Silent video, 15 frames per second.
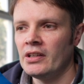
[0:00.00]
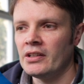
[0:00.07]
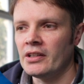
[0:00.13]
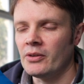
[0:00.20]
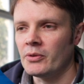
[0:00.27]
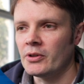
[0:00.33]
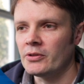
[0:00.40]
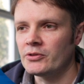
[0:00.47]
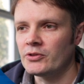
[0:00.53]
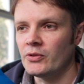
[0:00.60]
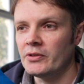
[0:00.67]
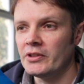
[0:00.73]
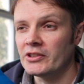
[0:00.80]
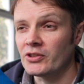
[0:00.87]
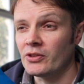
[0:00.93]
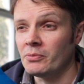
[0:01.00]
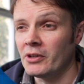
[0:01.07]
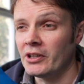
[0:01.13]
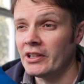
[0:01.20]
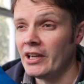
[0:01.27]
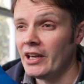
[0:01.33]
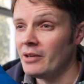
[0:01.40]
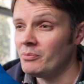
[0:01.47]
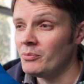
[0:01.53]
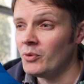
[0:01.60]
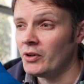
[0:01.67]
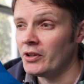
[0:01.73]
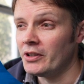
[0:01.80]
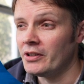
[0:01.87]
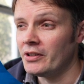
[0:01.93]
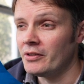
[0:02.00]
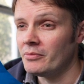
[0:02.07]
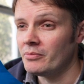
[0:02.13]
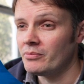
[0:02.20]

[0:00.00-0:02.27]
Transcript: Now when I was doing this on my M1